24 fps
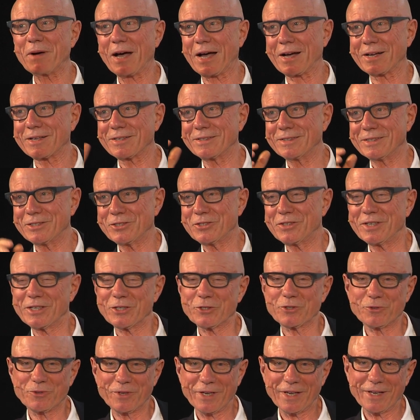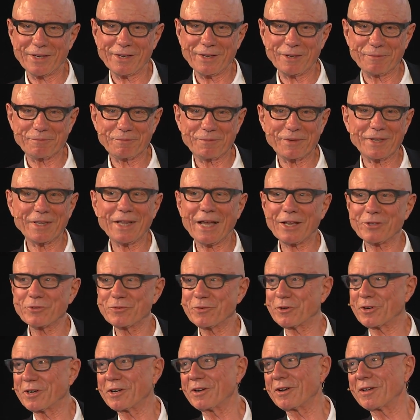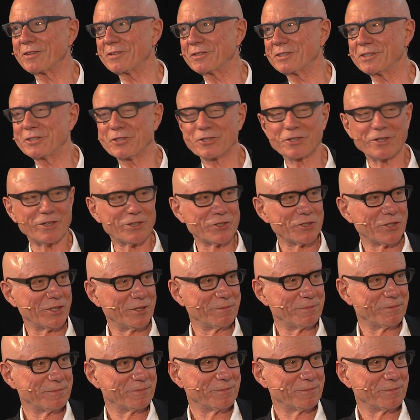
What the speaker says: back these things together, but that's for another discussion.